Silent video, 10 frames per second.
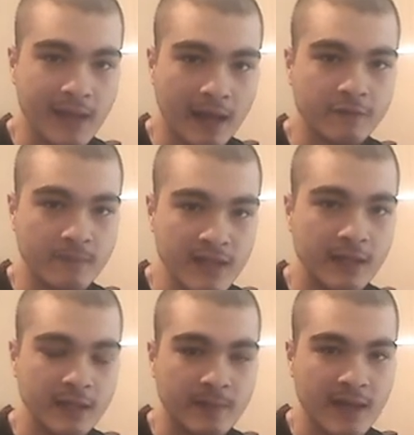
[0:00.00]
out of
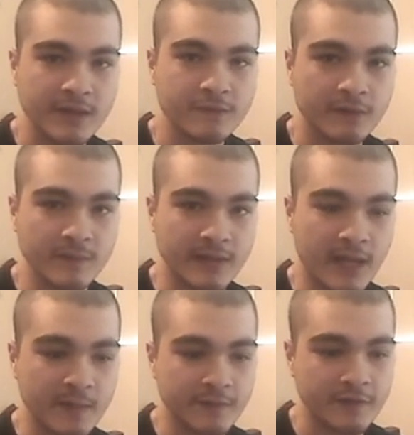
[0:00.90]
making a mech in From the
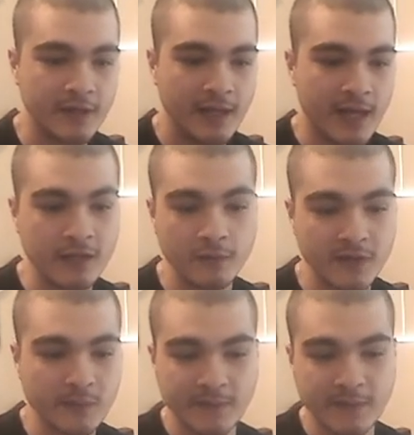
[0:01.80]
Depths. I know
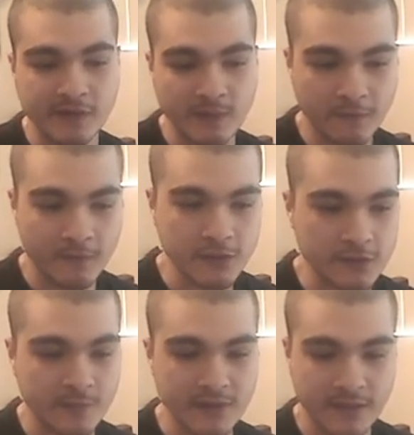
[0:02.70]
this might be something
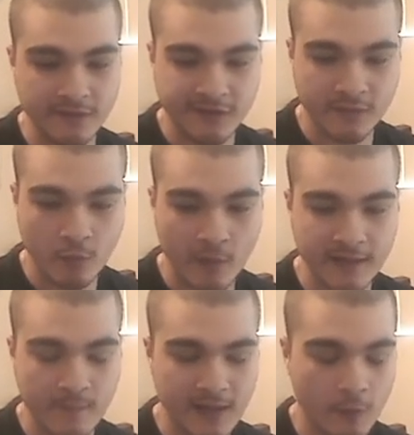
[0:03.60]
functional, but give us some way
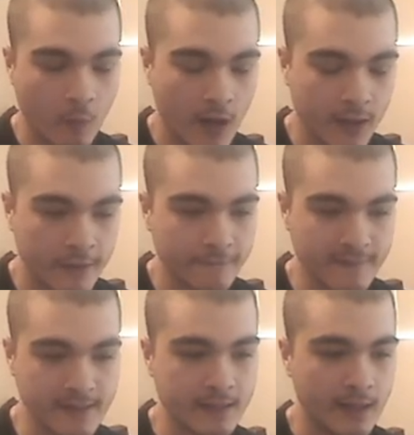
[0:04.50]
to make walker
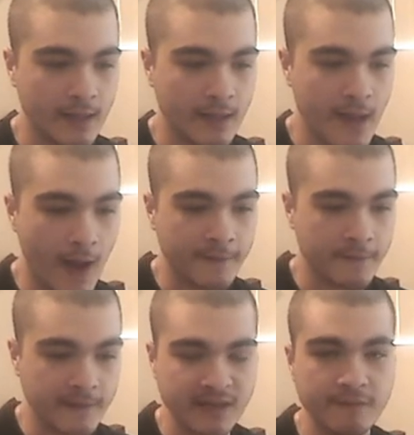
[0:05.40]
feet
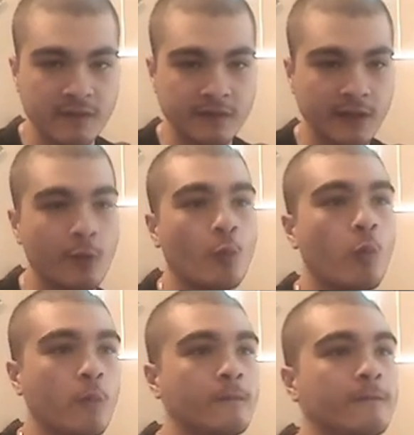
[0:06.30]
other than, give us like a
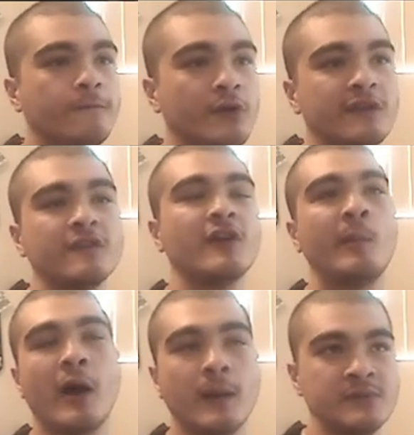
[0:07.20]
foot
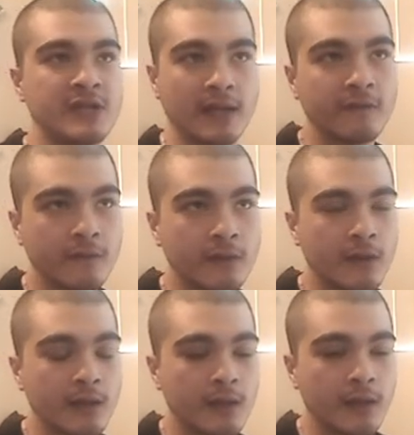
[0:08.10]
sub-object.
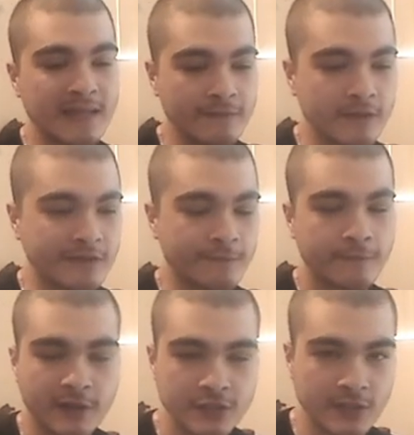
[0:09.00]
Give us a
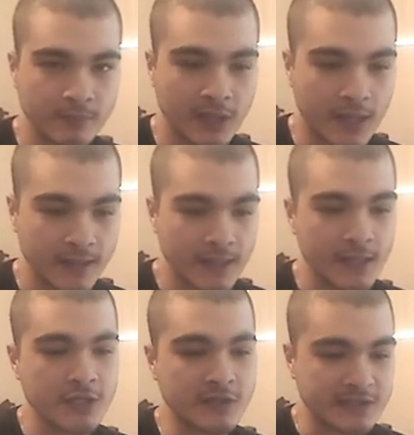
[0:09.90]
friction block.
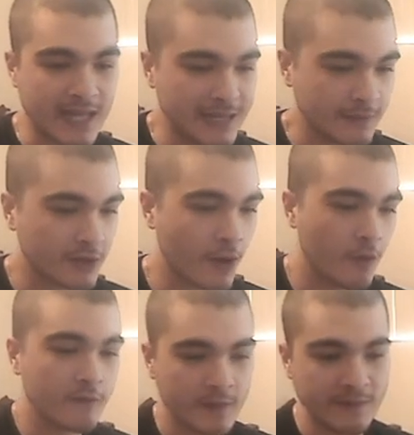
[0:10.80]
Just take the
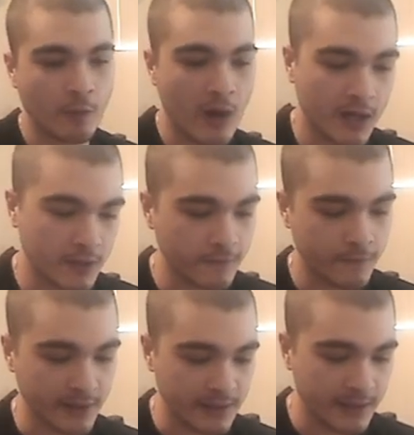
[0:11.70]
code from the walker
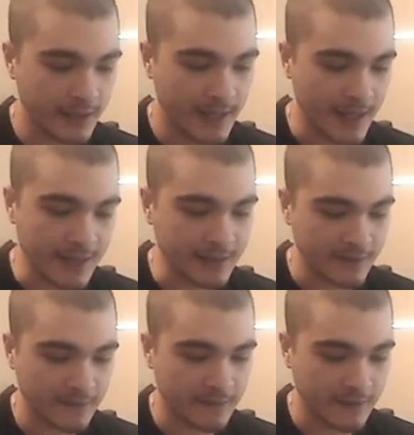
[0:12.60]
foot and
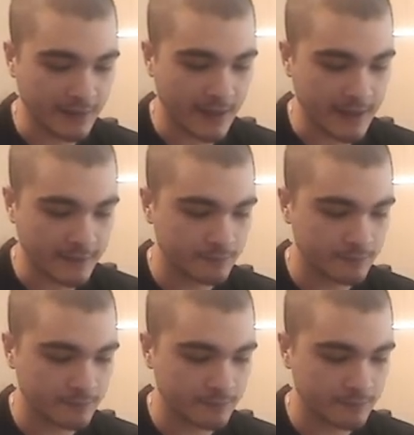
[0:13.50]
give it to